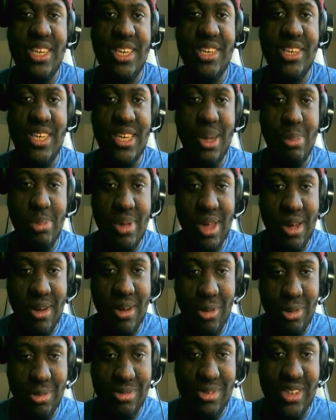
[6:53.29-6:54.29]
yourself in your
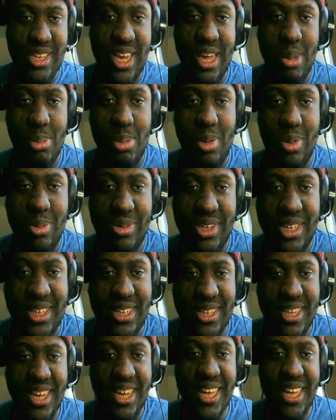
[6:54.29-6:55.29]
own
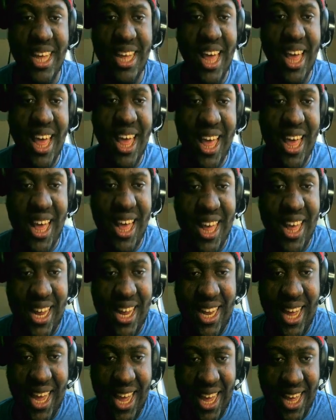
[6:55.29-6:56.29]
tables?
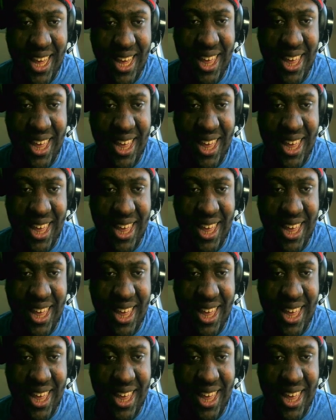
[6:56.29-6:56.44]
Like,